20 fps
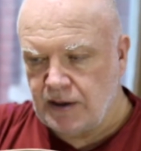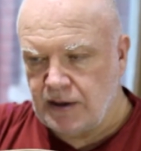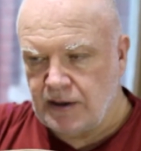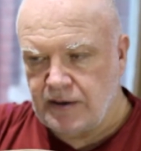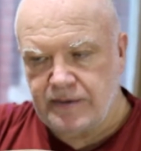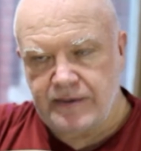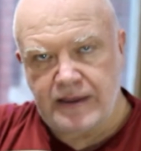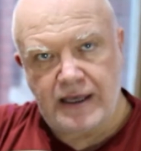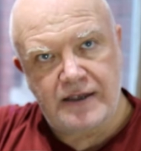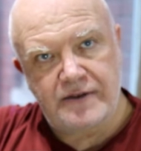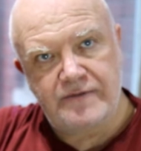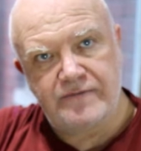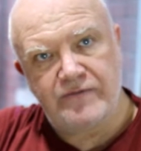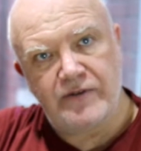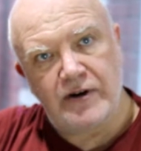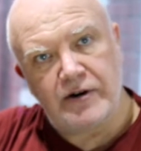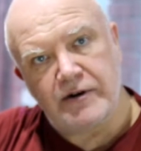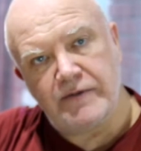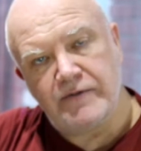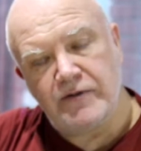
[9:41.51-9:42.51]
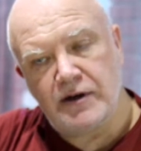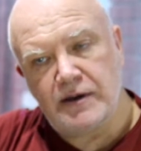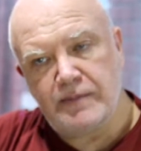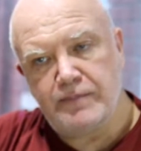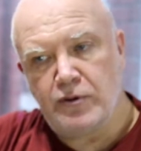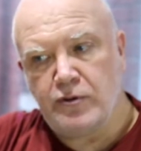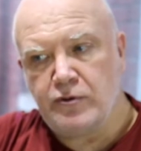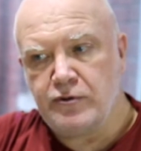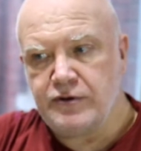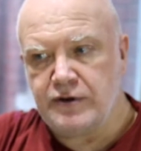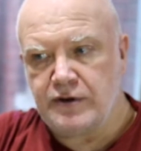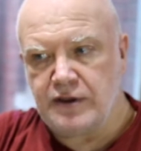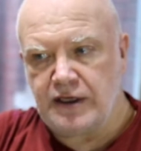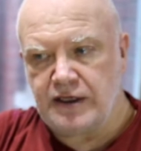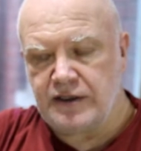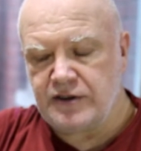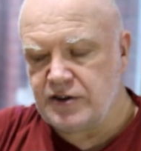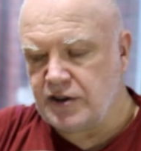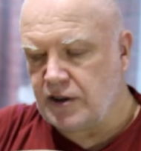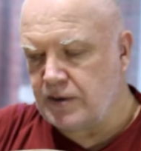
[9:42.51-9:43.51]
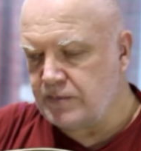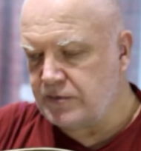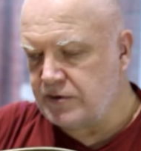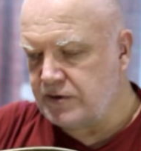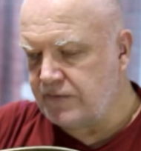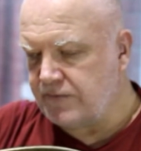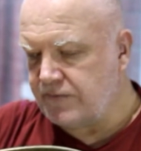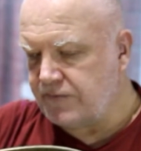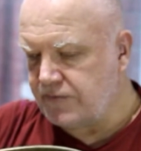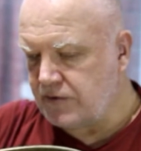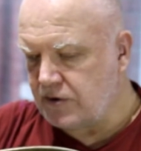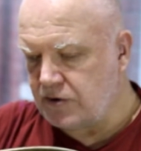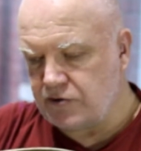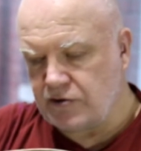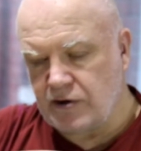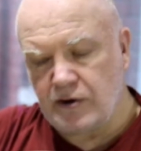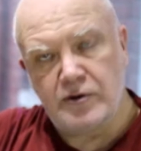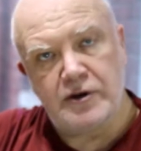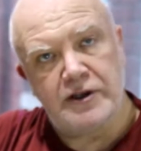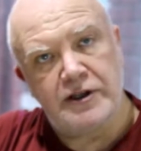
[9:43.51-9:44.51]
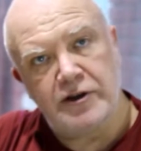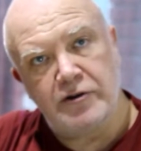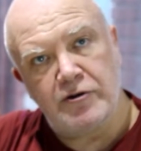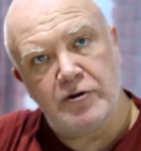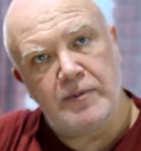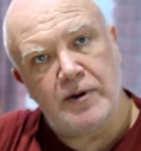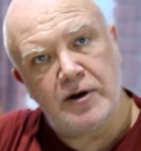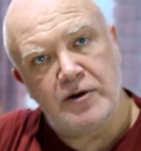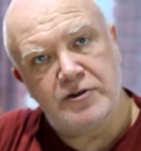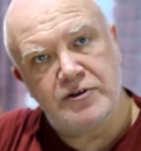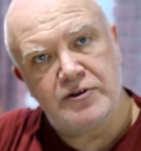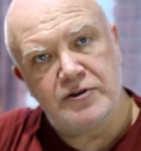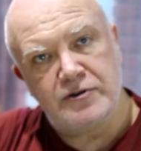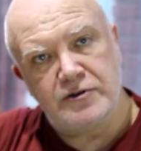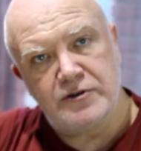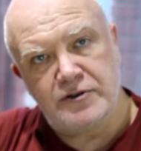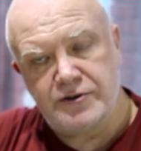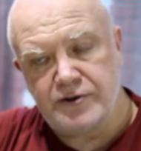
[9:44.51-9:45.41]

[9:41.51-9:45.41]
that's very, very important in terms of controlling your emotions,